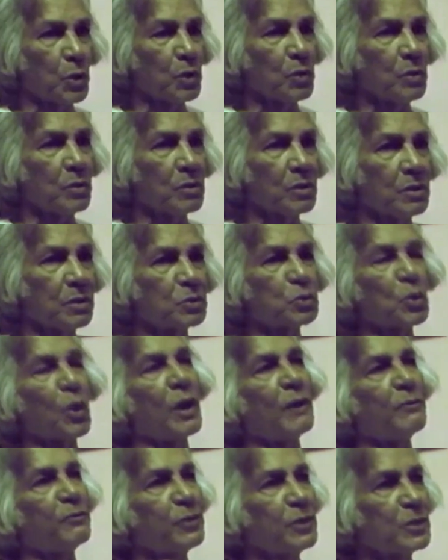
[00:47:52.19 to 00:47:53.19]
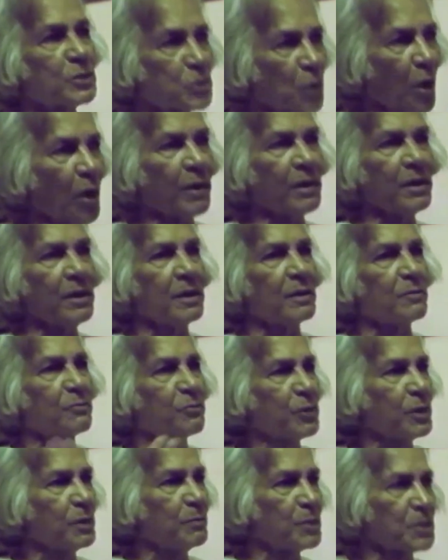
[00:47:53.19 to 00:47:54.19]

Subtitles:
You know, so I feel sorry and